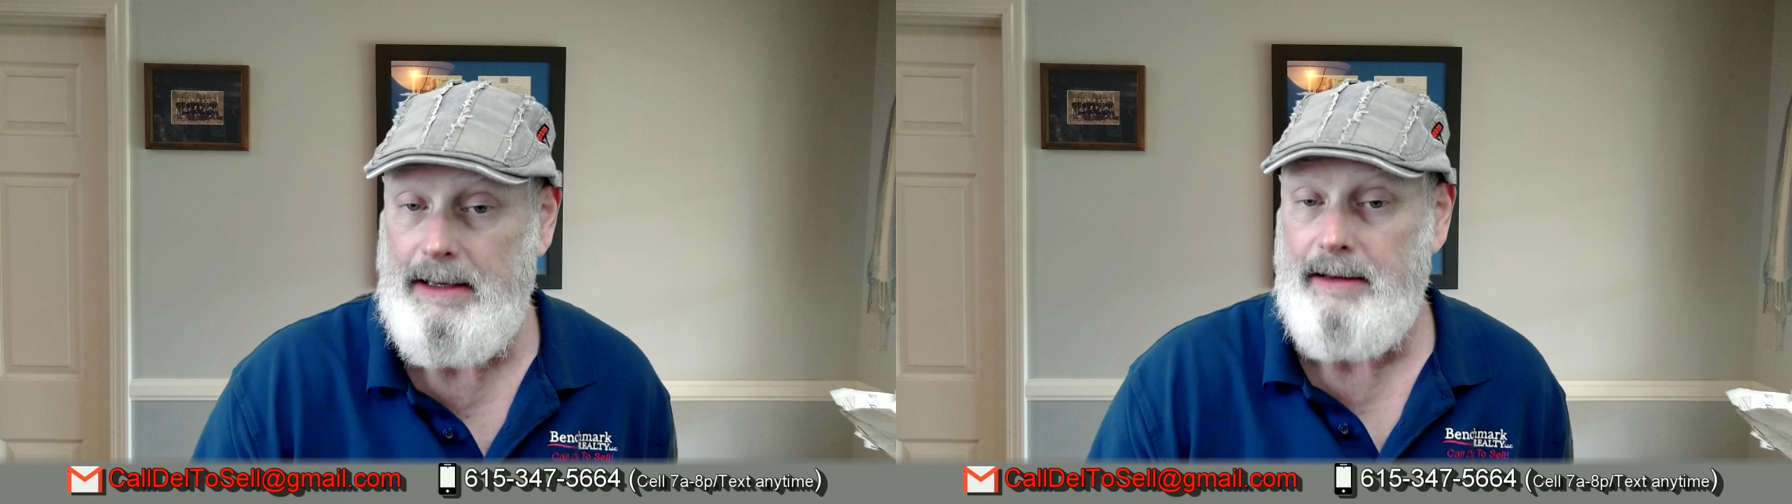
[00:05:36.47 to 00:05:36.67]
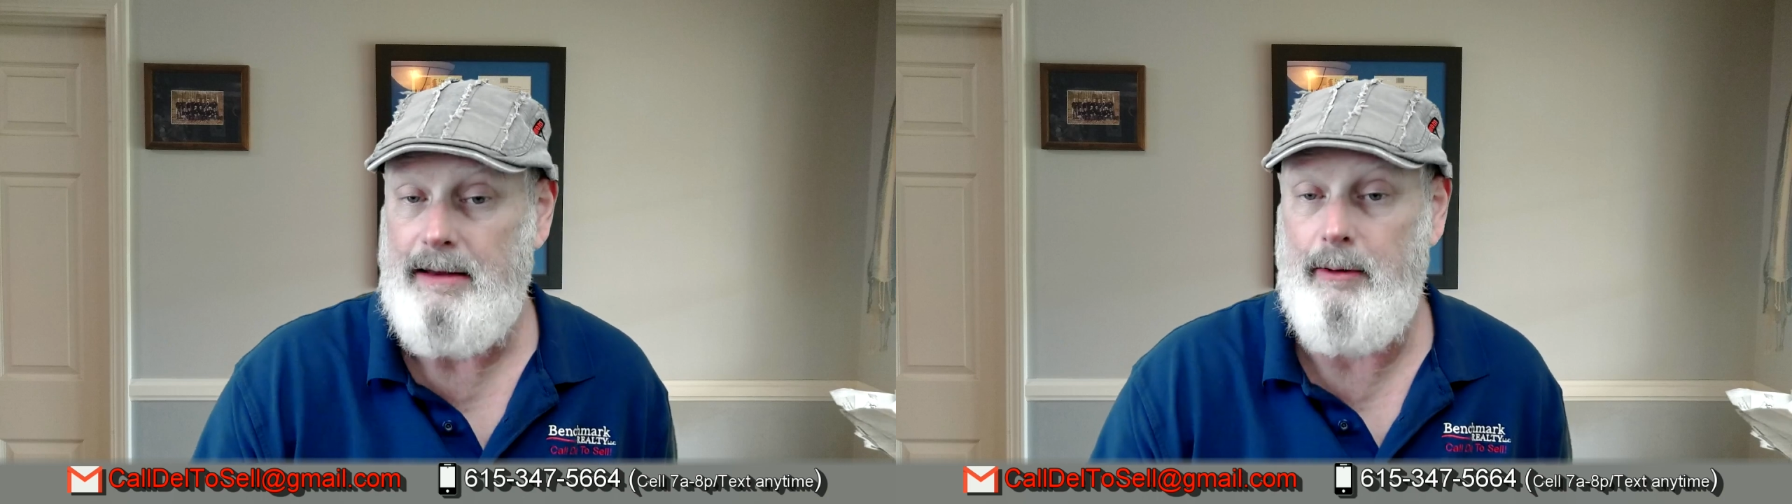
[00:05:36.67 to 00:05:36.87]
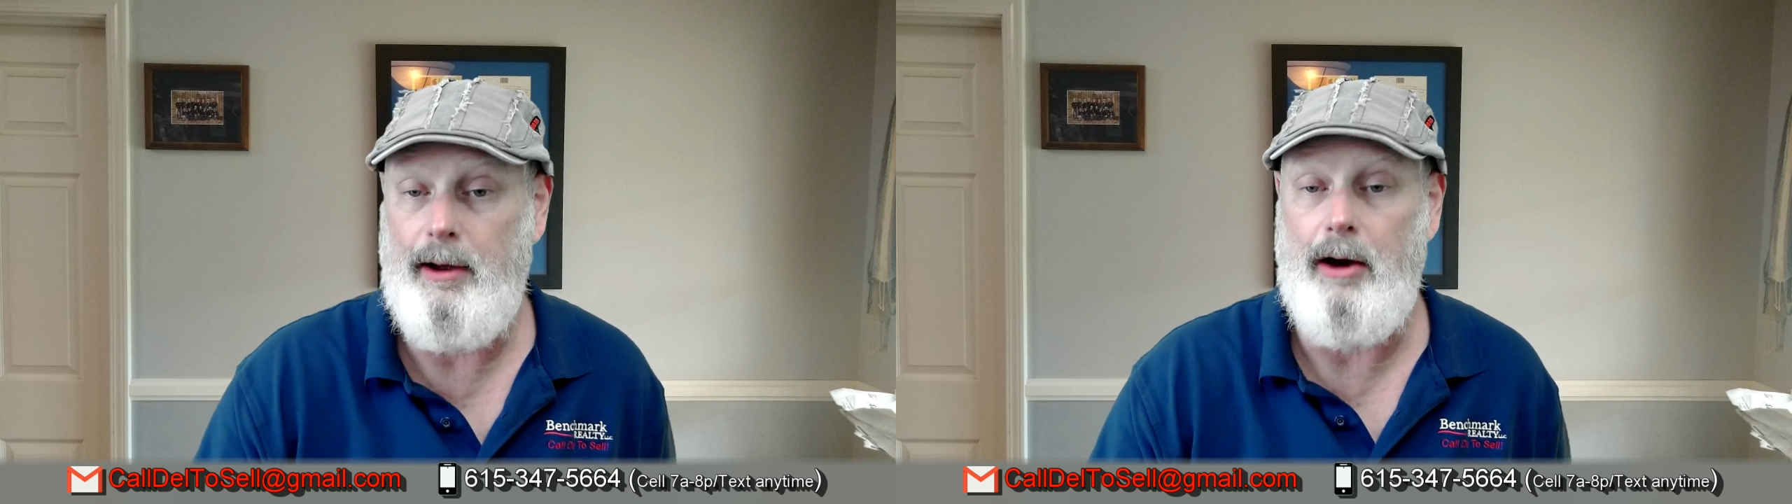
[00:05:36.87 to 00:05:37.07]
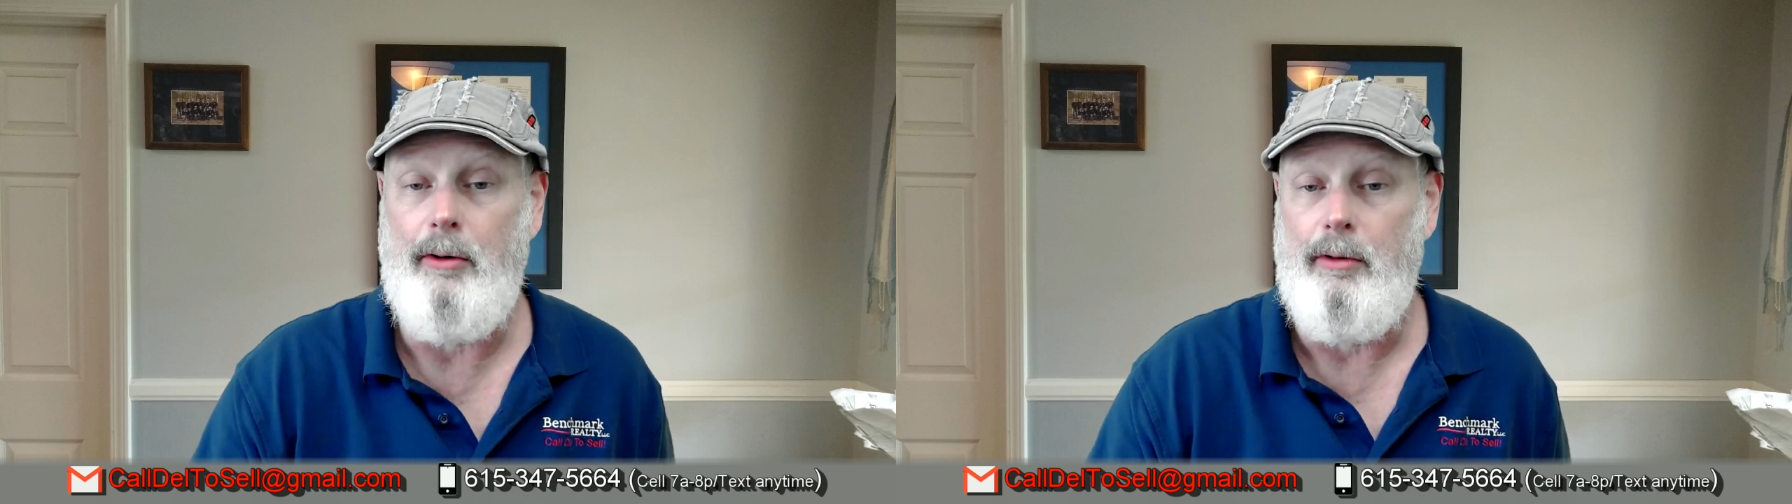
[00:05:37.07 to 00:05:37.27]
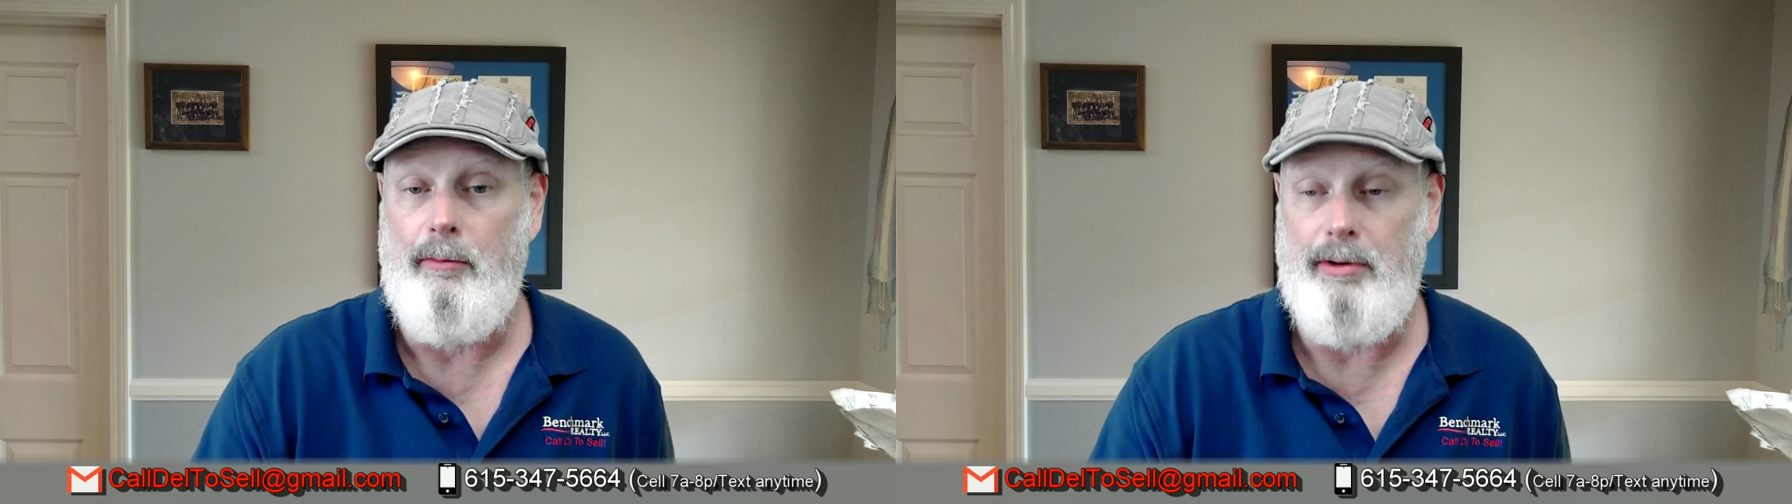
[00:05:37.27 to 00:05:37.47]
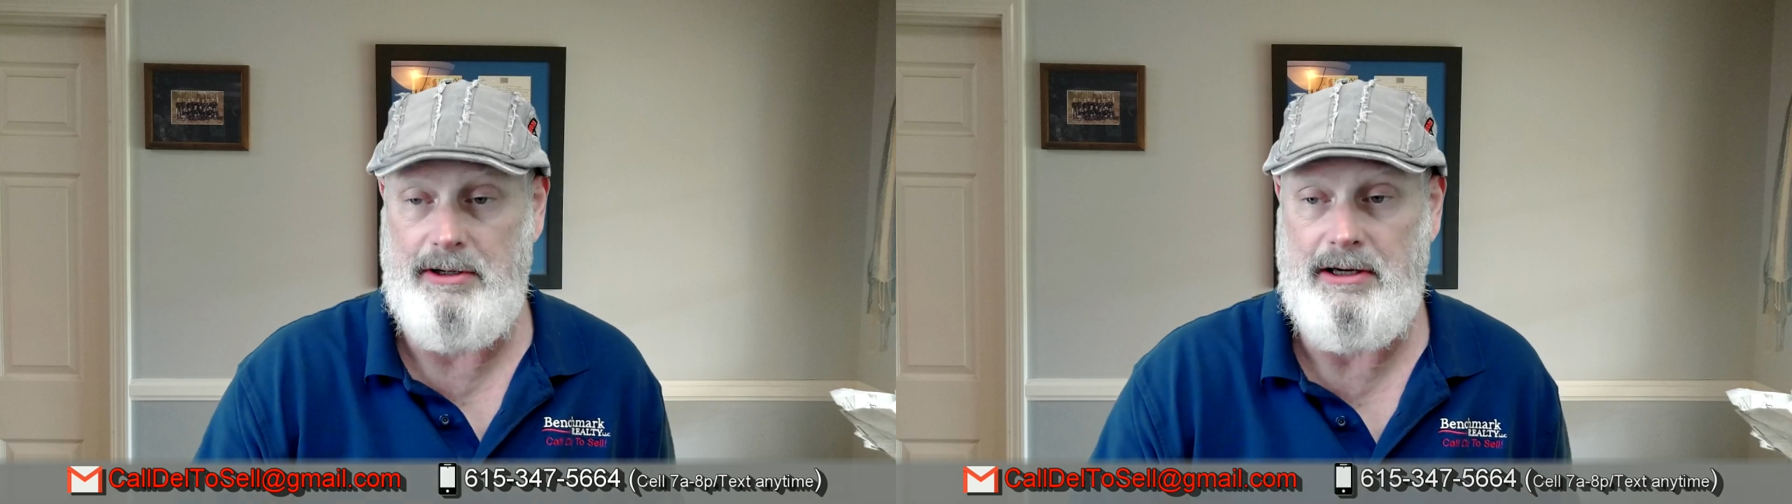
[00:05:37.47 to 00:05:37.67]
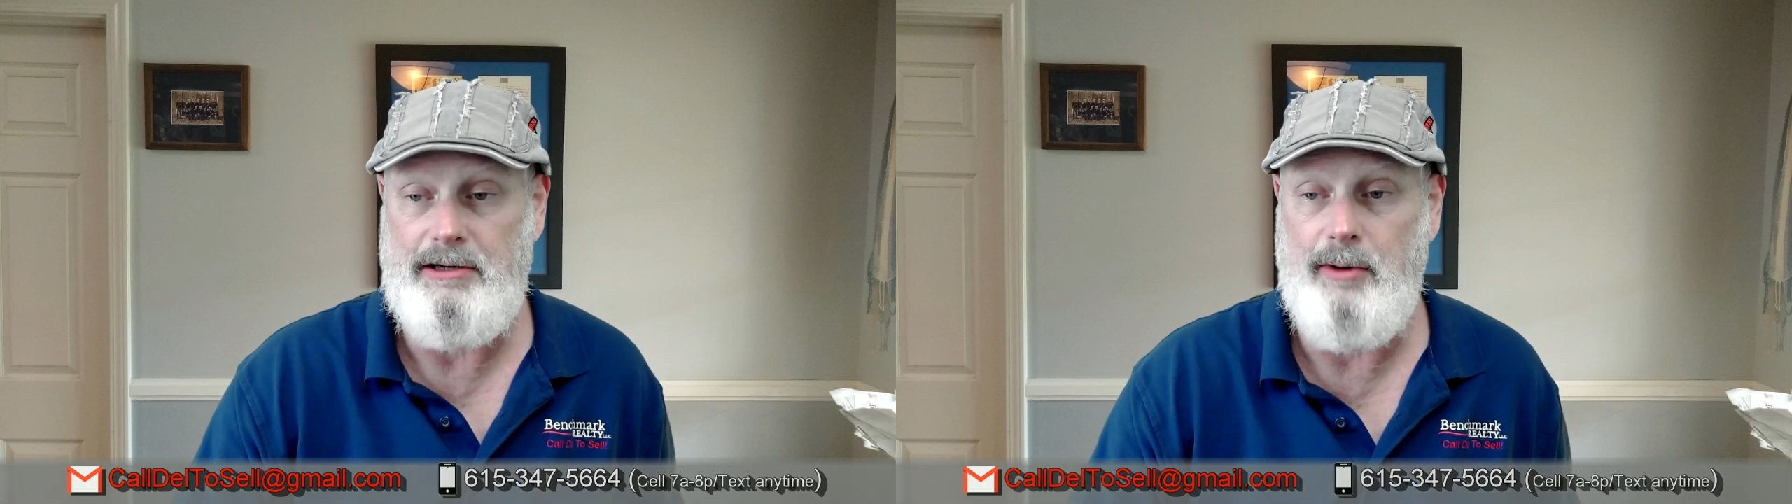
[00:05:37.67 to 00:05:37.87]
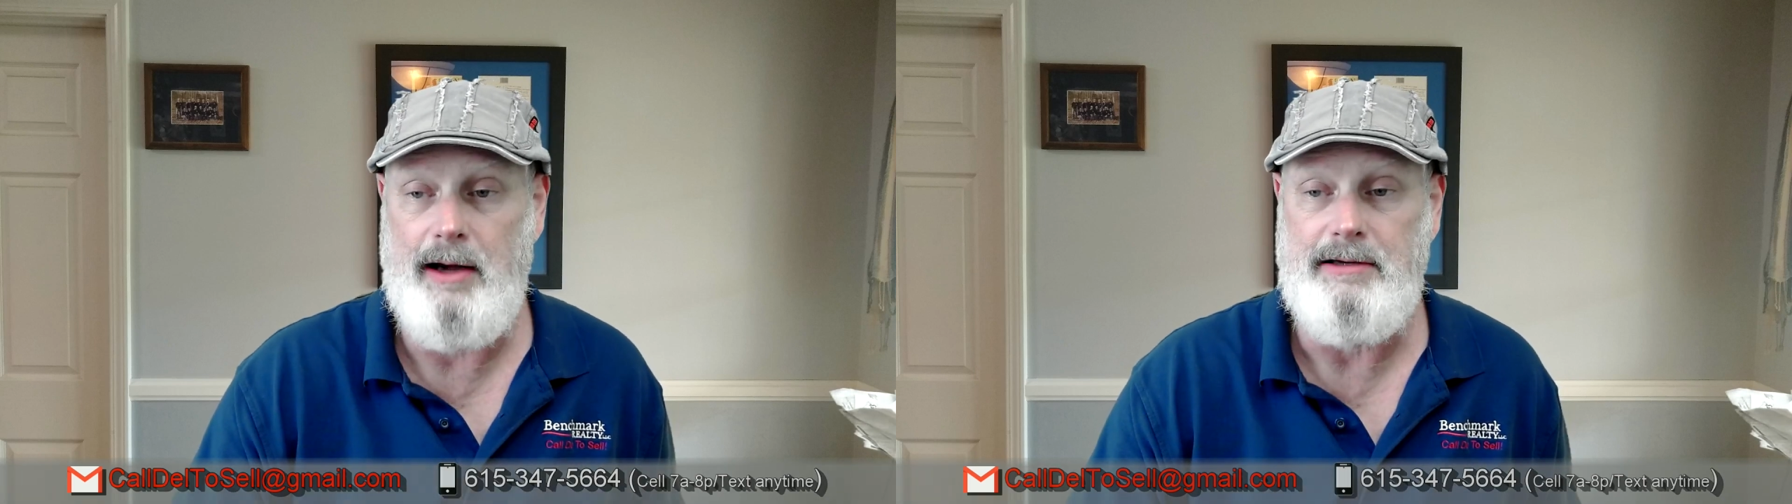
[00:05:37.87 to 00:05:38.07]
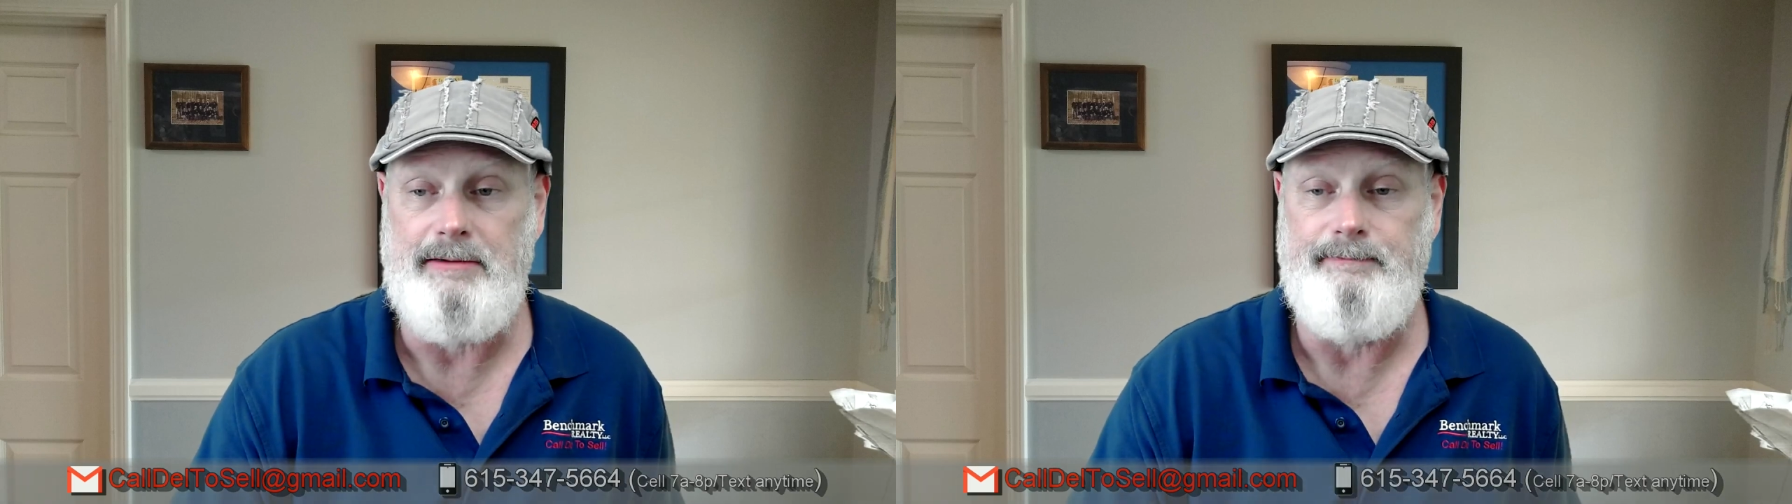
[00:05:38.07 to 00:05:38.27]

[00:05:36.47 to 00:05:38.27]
There we go. Appreciate you watching.